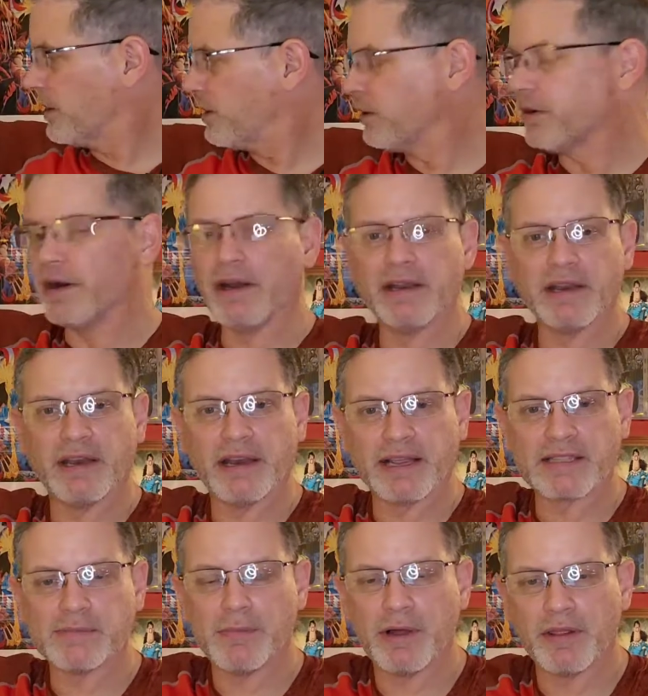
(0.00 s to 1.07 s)
here in the
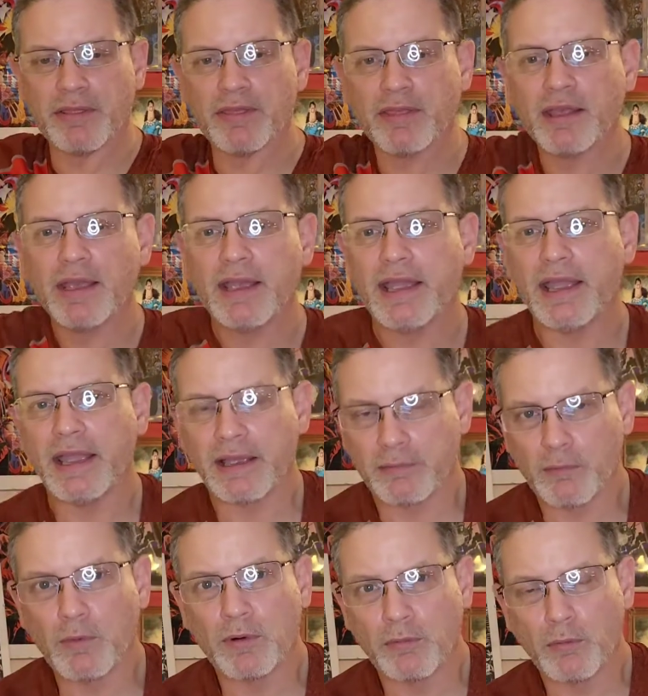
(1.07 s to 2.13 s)
next month
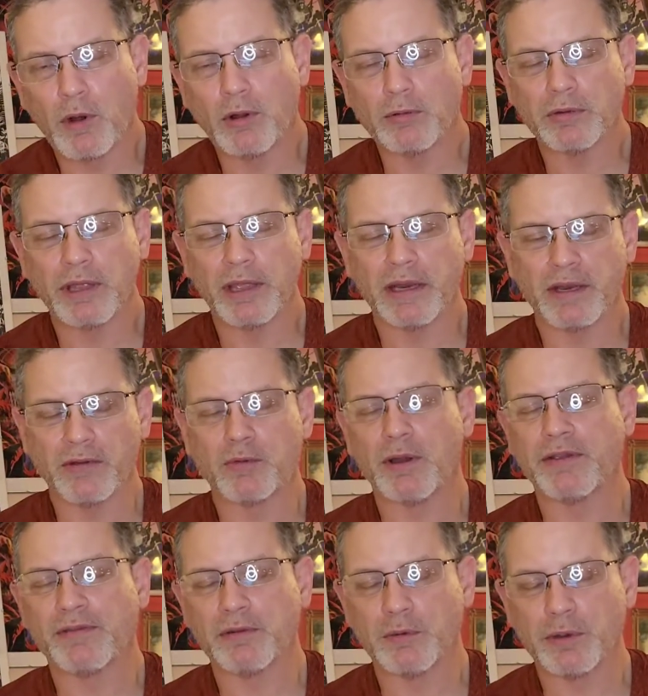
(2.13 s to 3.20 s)
and when Walt and his
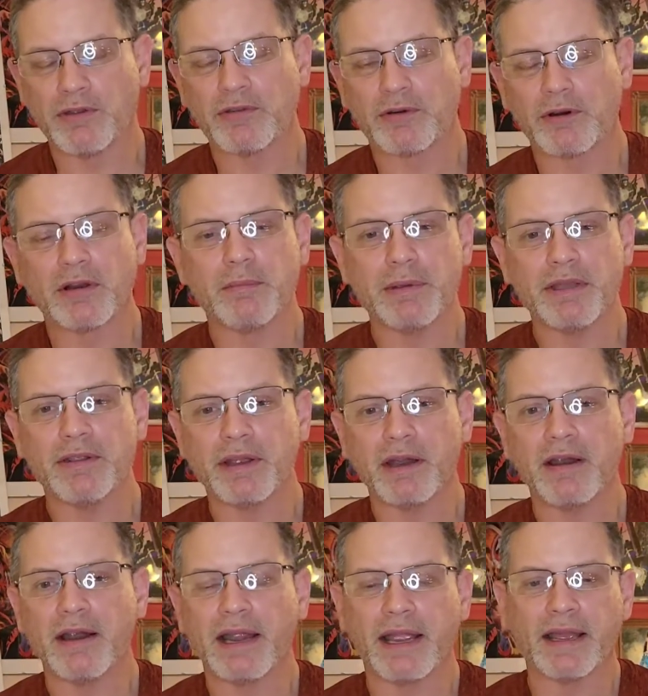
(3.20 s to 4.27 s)
wife Louise are going to be
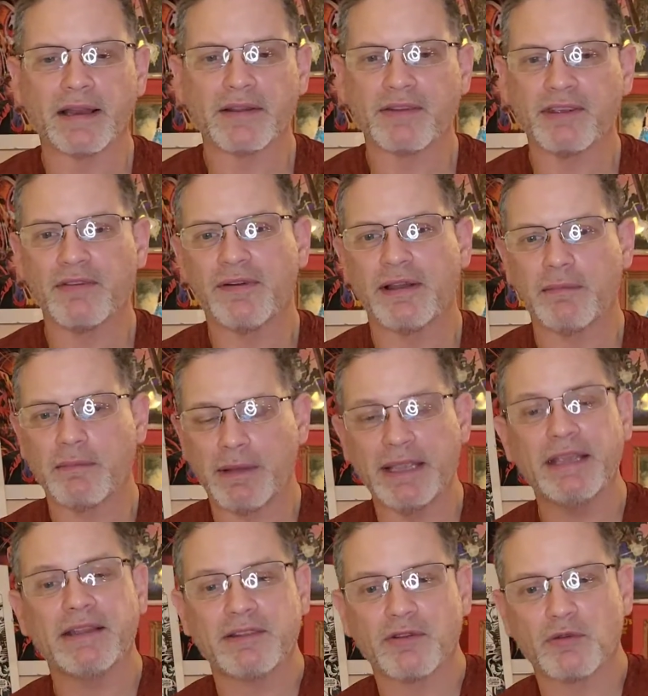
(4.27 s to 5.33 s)
there and see if I
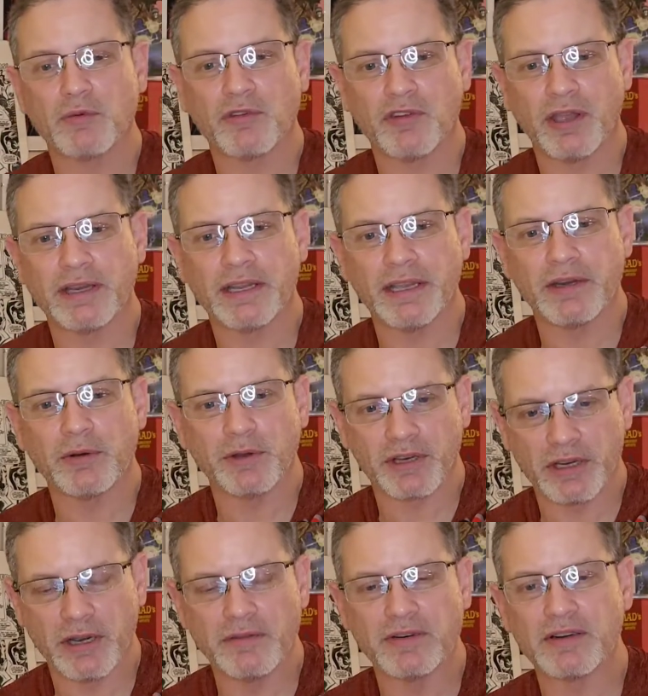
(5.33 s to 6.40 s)
might get this one signed again on the
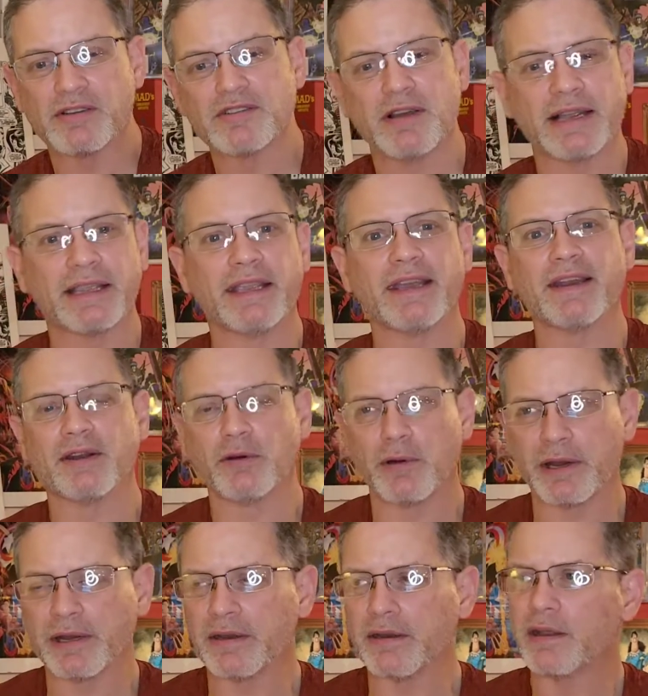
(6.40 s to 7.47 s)
cover so I can get it
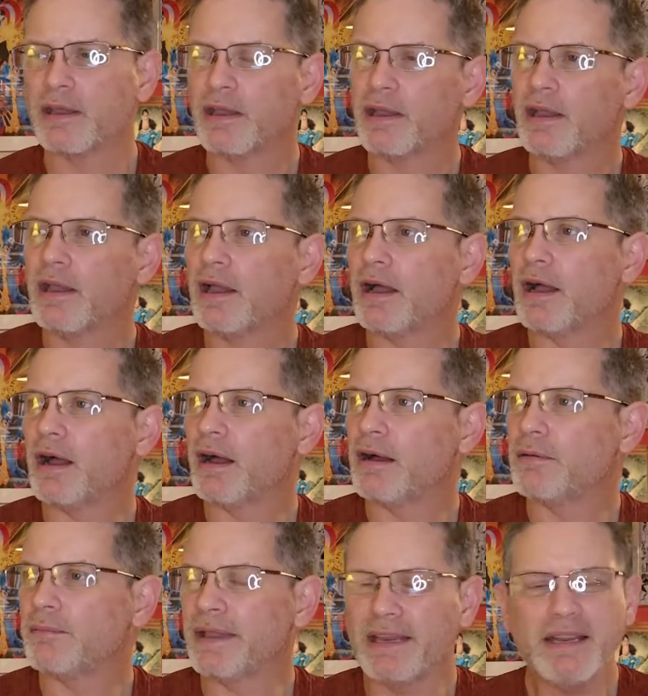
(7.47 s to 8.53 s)
graded.
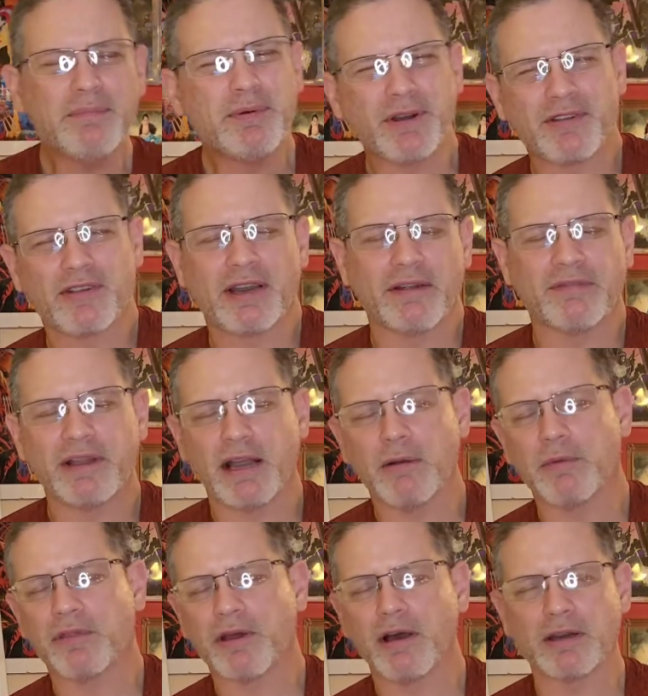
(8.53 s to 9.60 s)
Um, any books that I've got
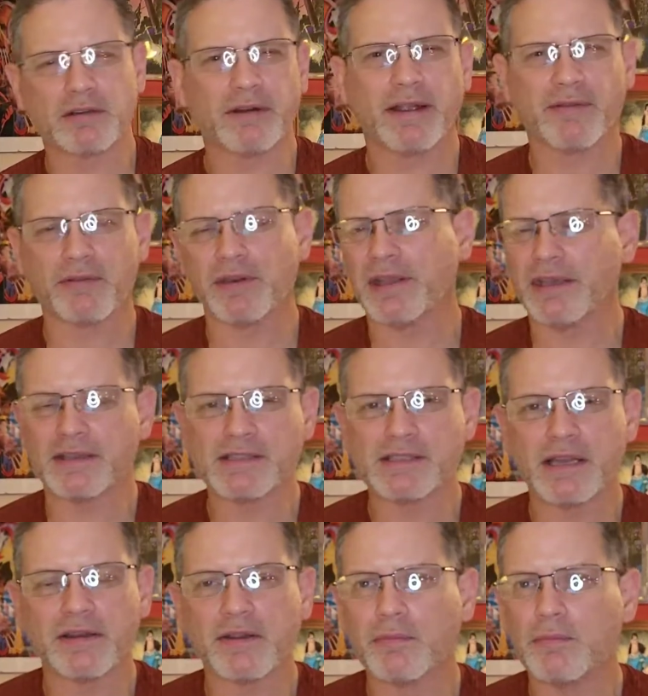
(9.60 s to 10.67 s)
with autographs on the
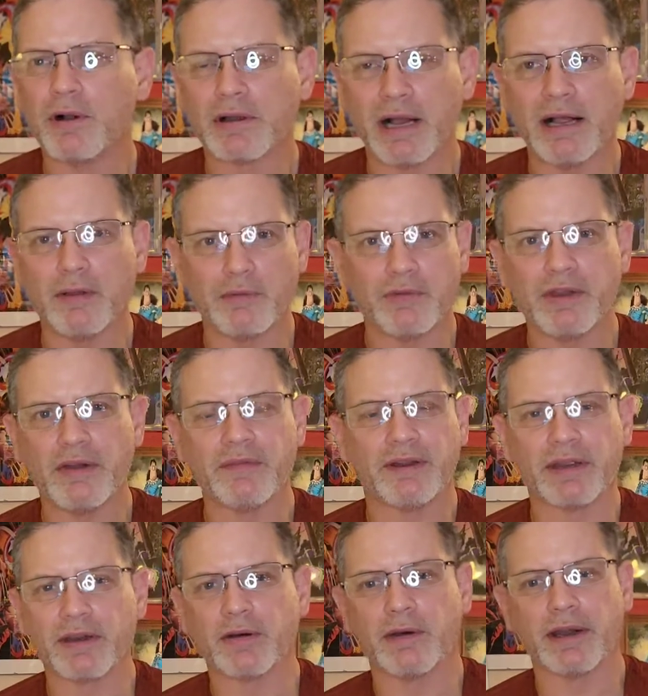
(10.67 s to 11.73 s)
inside of the book, I'll never
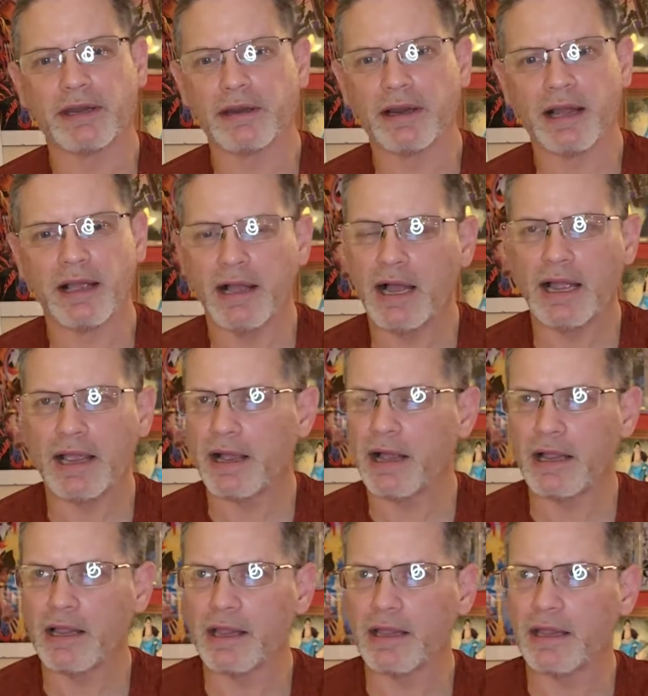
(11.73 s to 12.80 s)
get graded. I, I,
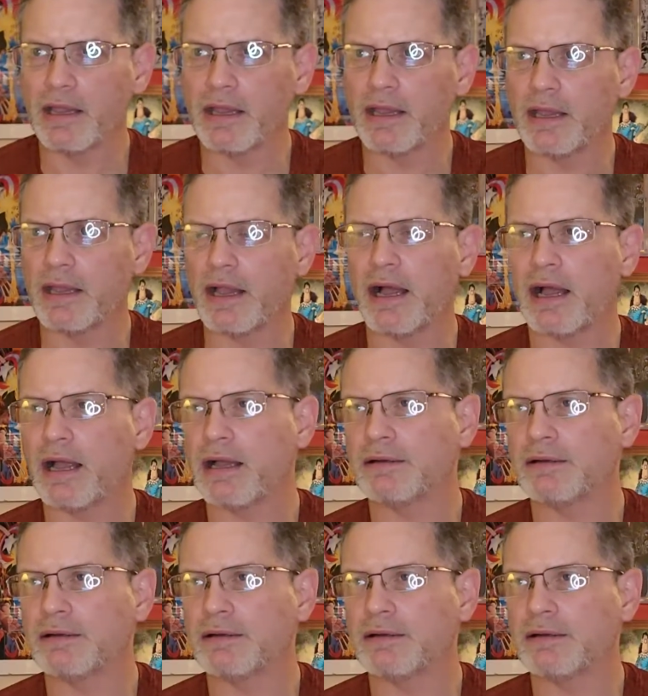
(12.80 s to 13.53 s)
eh, I